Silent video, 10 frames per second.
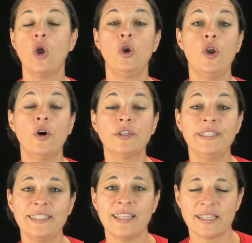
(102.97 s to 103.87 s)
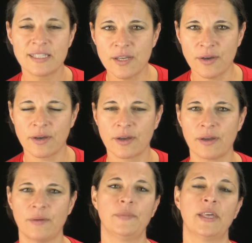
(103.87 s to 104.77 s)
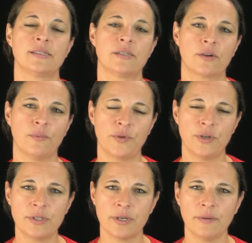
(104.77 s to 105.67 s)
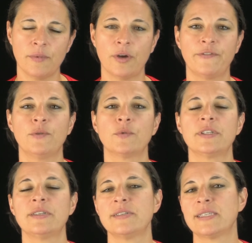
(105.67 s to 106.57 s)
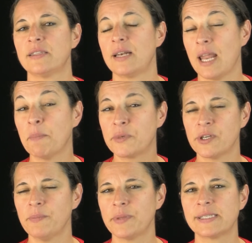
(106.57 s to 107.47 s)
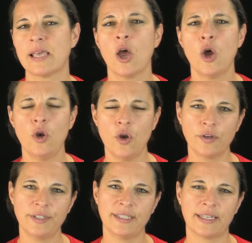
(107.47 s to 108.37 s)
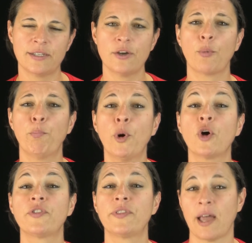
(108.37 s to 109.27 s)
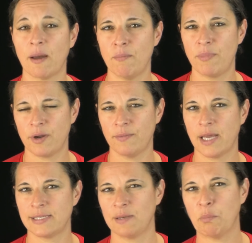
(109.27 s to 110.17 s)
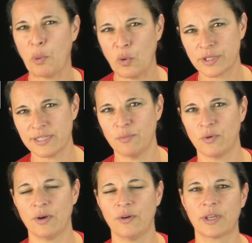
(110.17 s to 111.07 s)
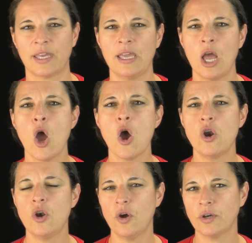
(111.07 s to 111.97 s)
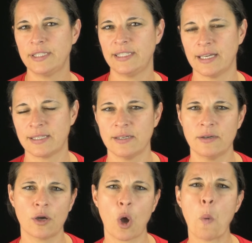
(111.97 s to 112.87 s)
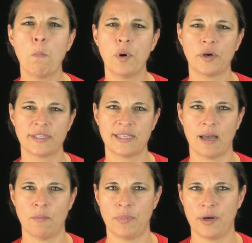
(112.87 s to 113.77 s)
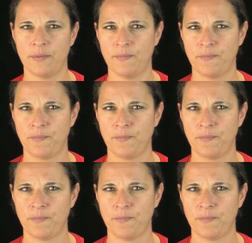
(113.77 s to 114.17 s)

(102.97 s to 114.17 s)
L'ordinateur. That's the computer. Or if you wanted to say the laptop, is l'ordinateur portable, as in portable. Okay. L'ordinateur portable.